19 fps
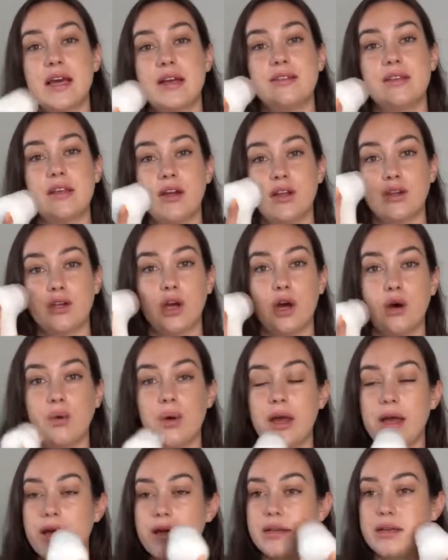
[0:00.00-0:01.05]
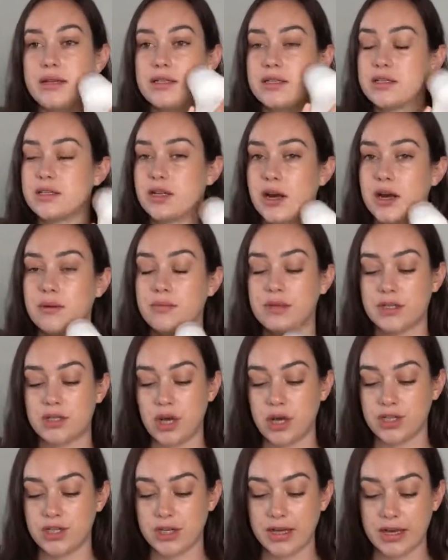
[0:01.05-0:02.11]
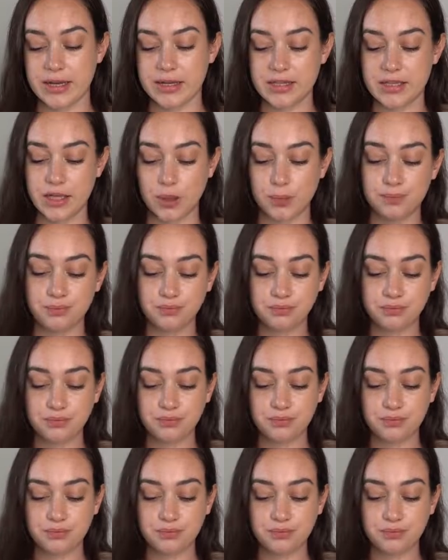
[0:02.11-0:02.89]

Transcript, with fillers: and then I'll go in and start massaging it. So